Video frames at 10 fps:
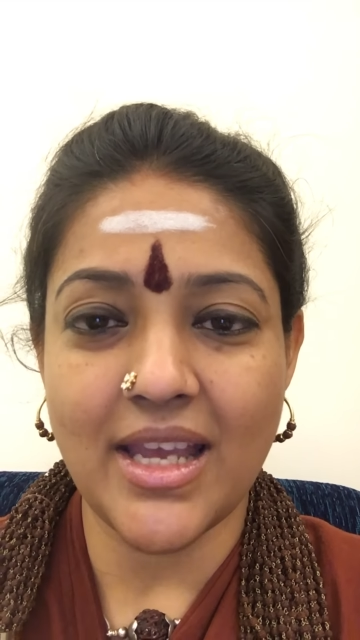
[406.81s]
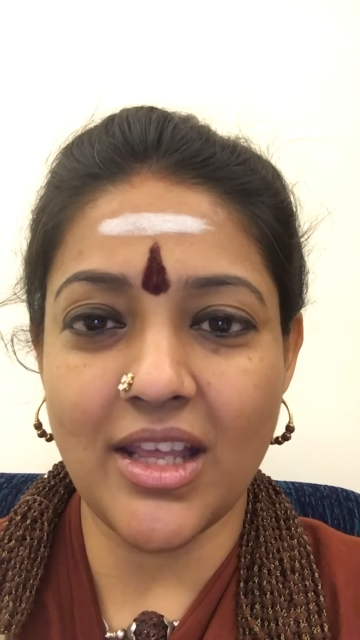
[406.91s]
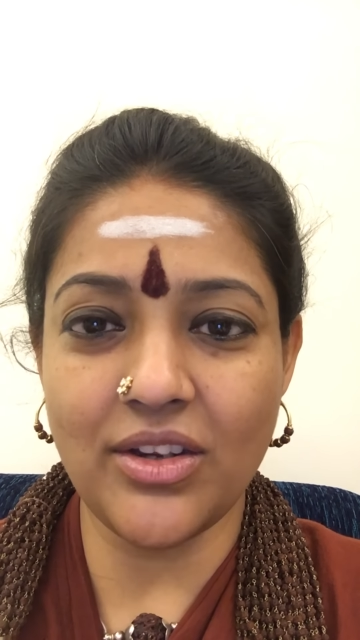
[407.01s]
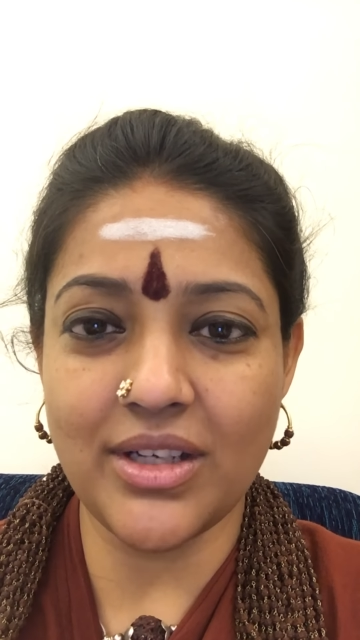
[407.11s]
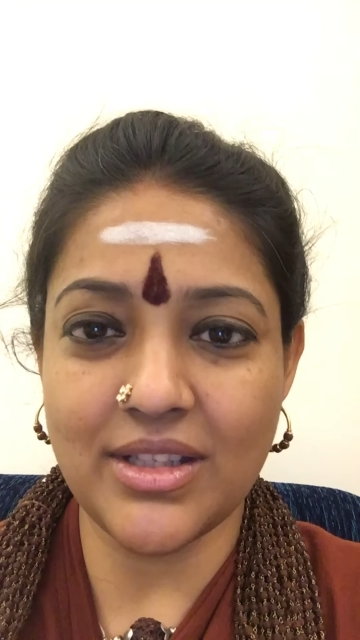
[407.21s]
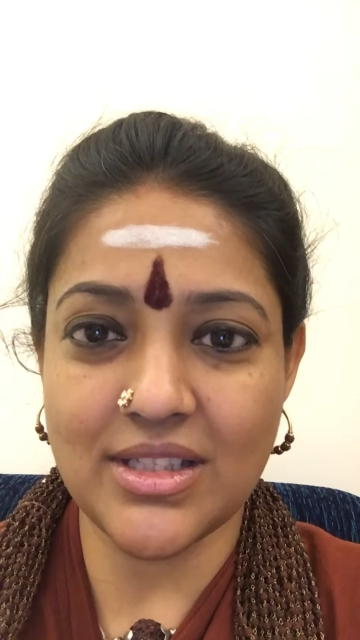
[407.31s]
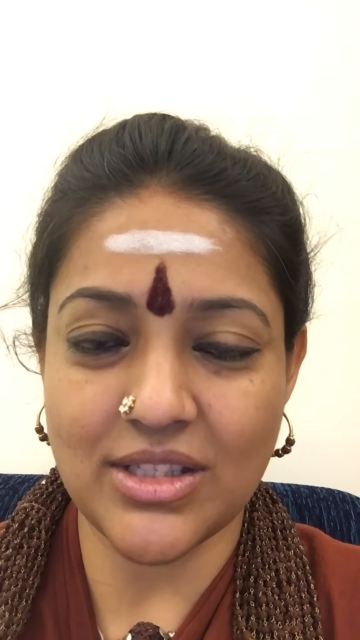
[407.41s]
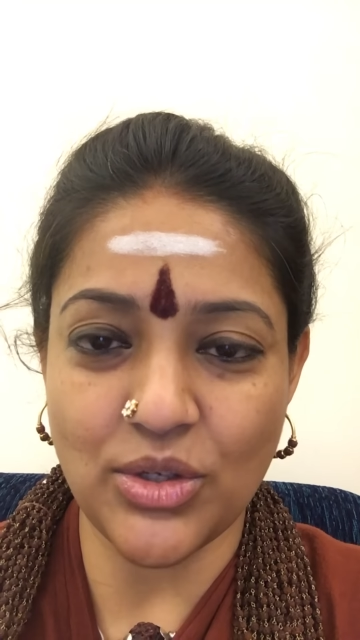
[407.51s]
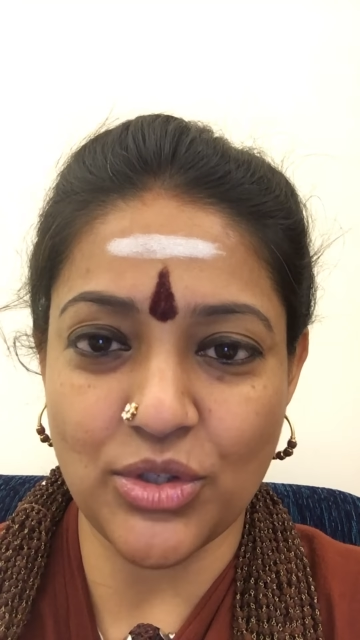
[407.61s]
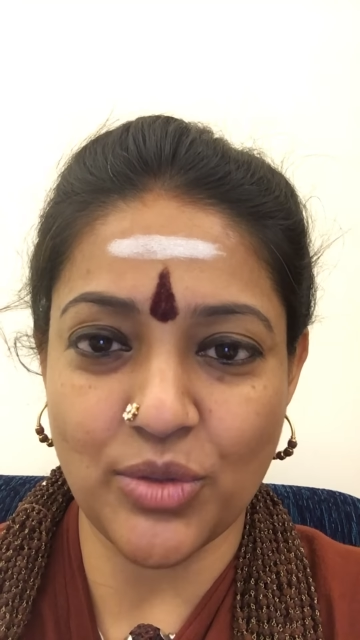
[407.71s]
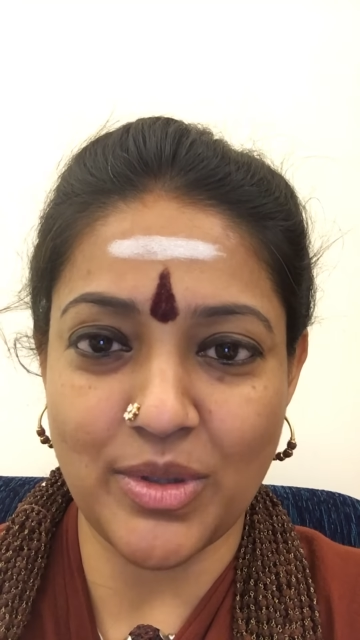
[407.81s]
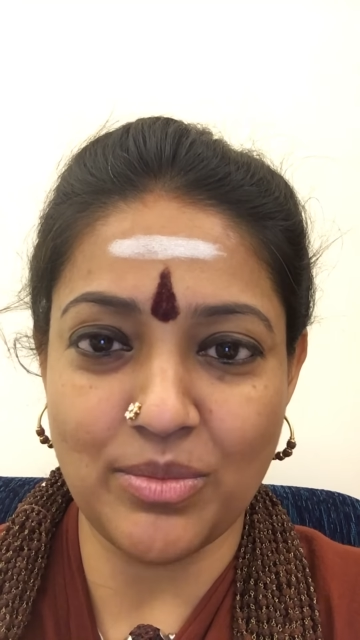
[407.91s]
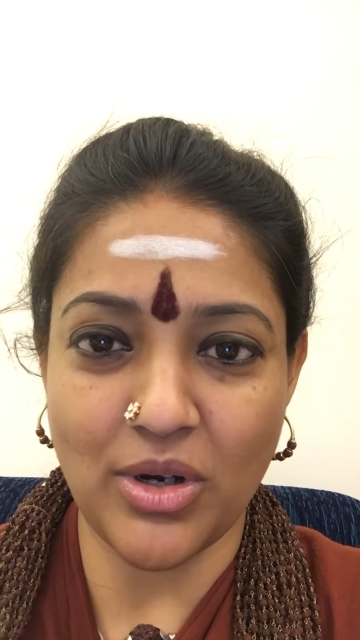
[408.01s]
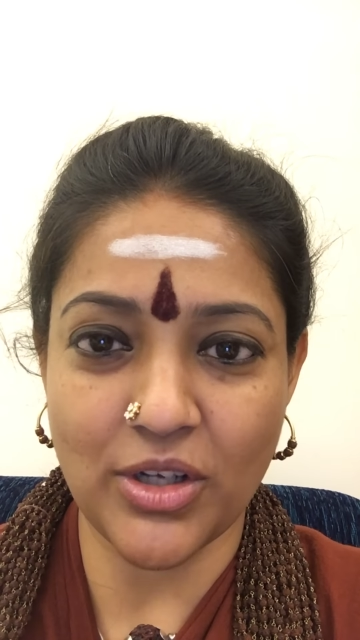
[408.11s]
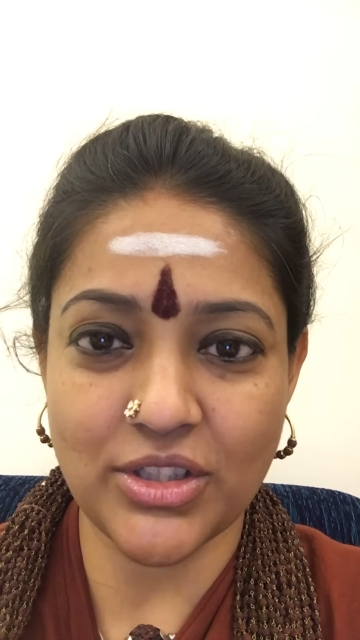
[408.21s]
either in this YouTube
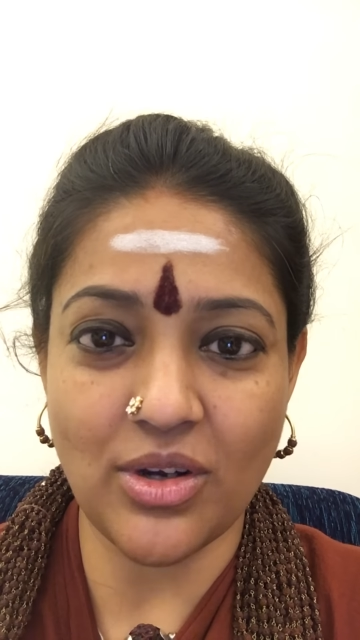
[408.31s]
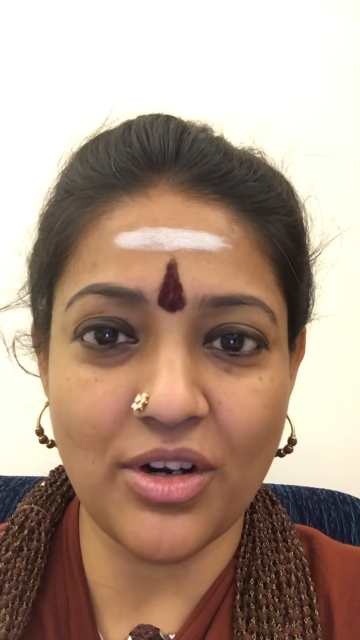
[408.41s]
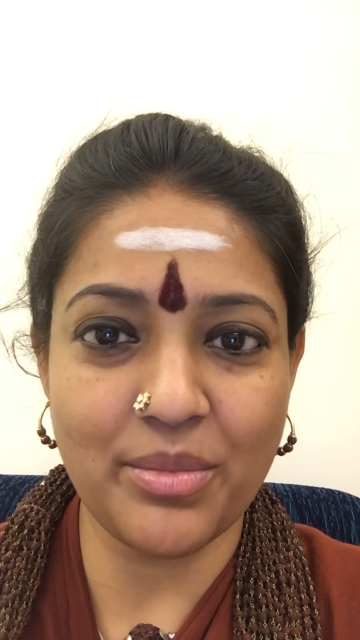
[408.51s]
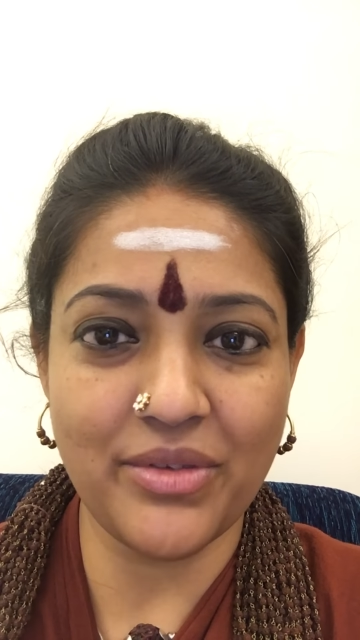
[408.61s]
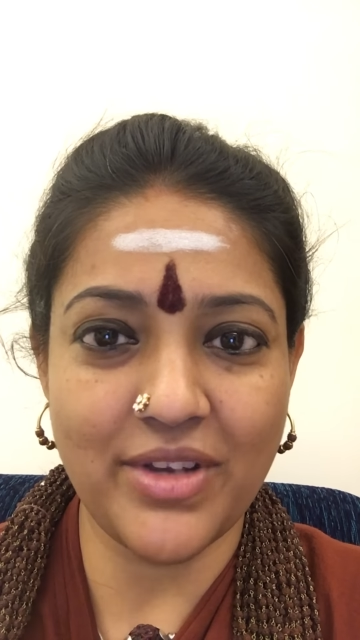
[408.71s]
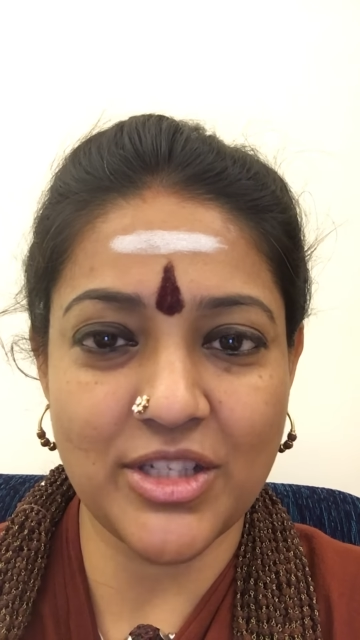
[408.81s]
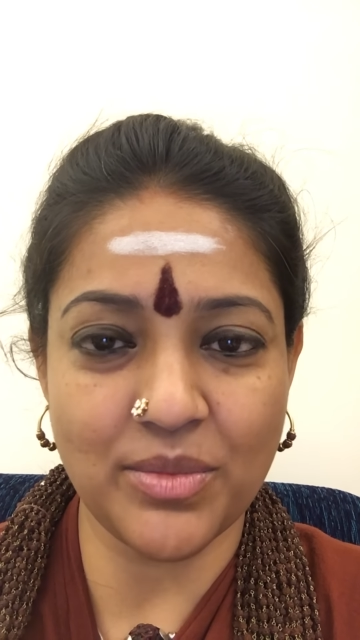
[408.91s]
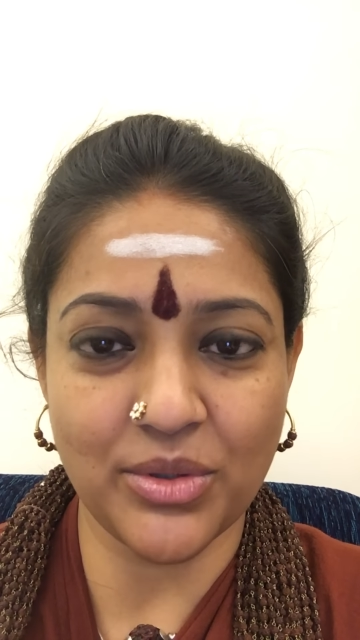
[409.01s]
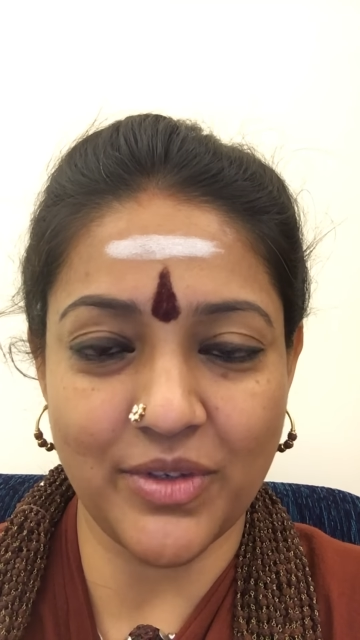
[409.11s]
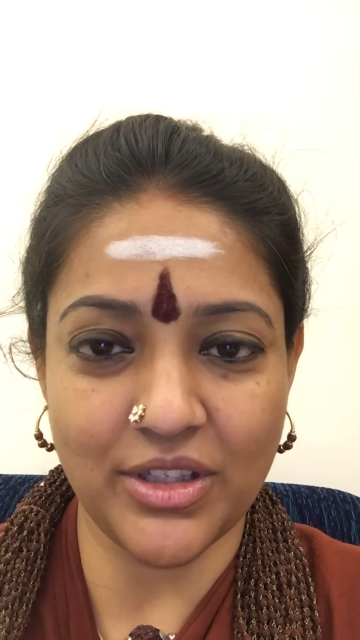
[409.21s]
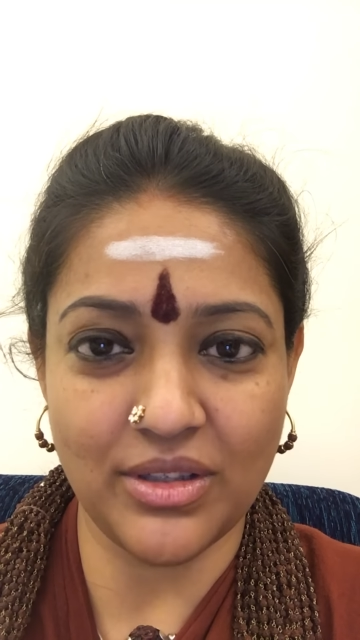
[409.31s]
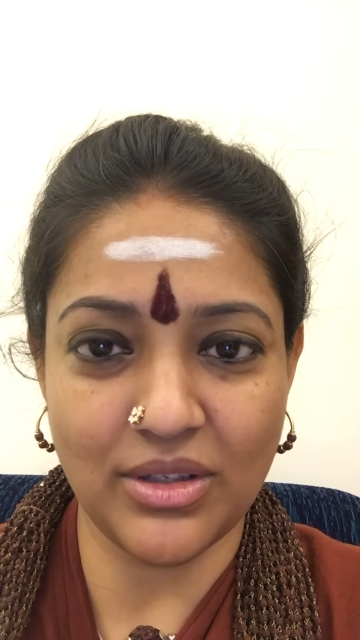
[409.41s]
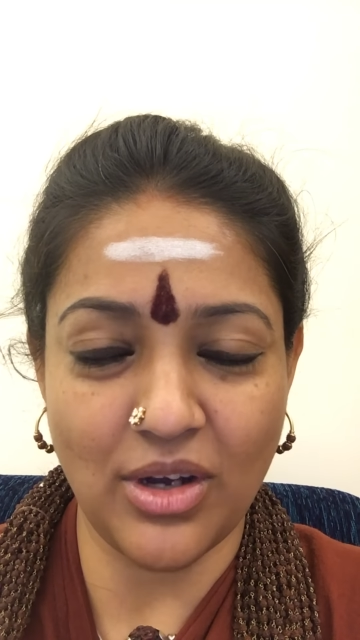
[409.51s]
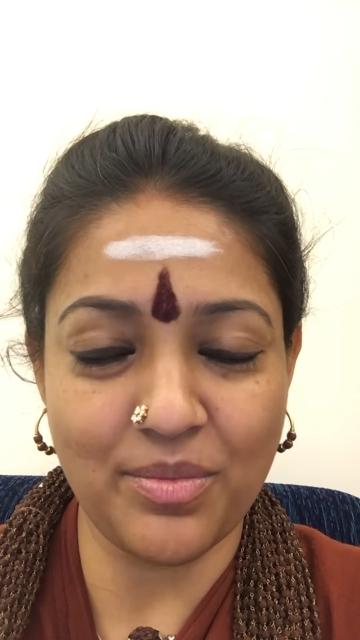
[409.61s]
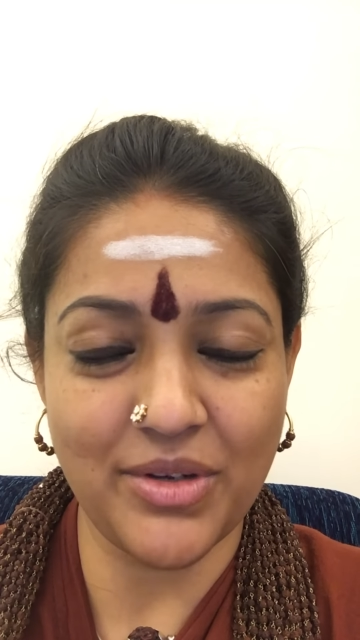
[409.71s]
inbox or on my
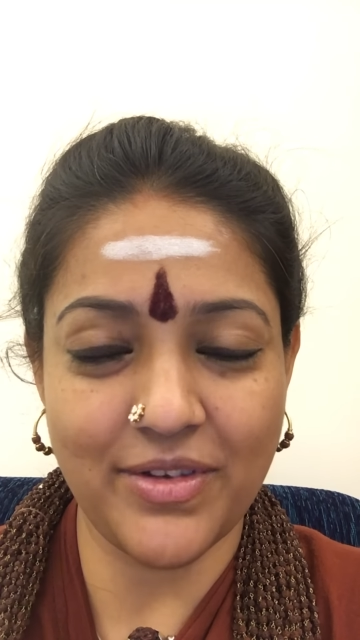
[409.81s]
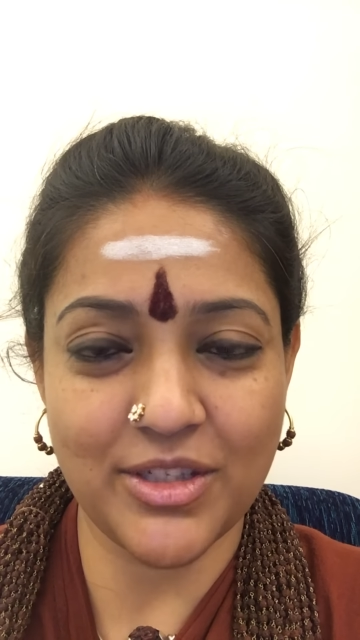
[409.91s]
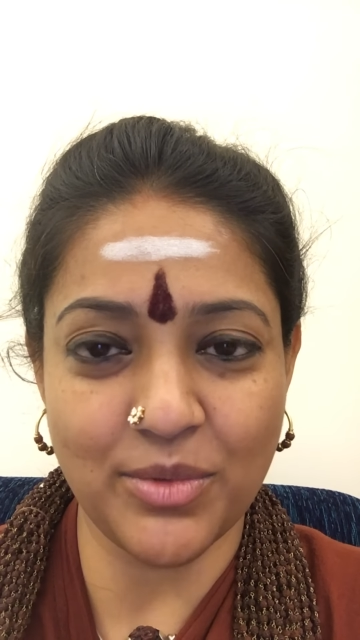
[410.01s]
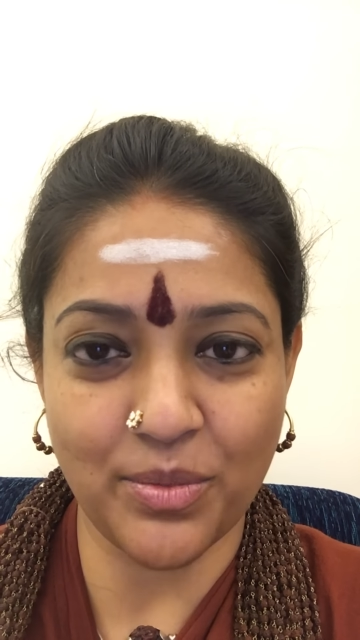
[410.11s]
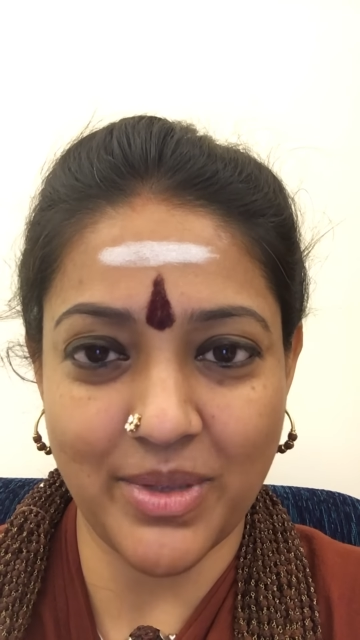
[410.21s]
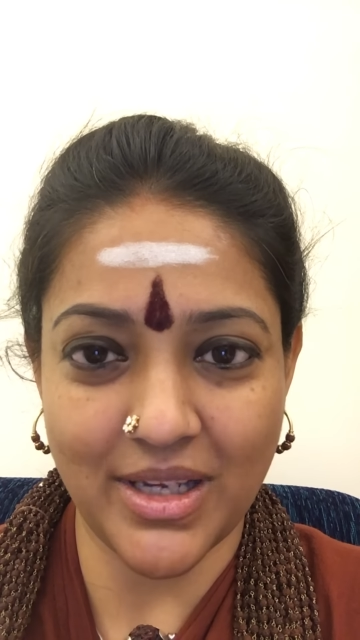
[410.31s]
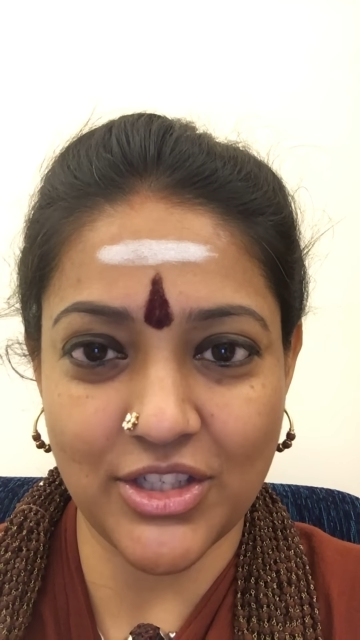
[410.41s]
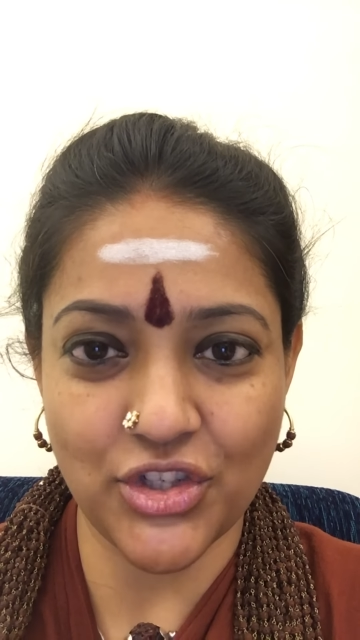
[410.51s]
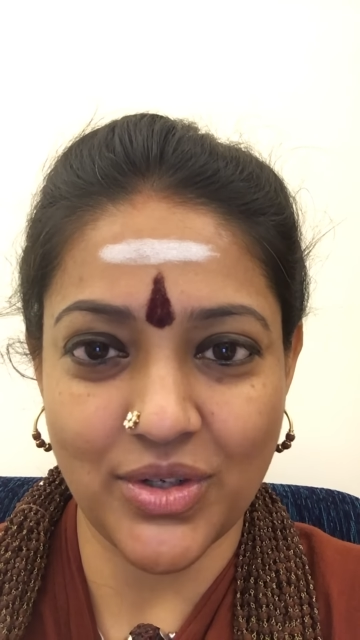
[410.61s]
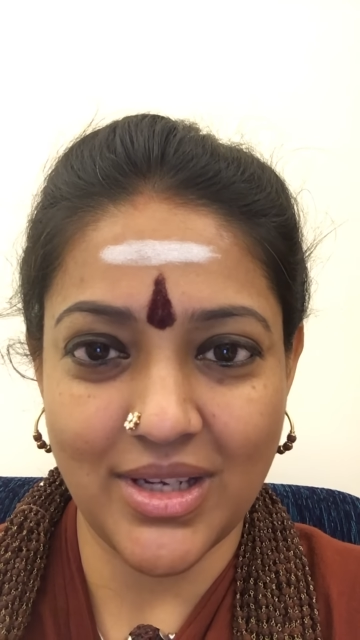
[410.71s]
Facebook page,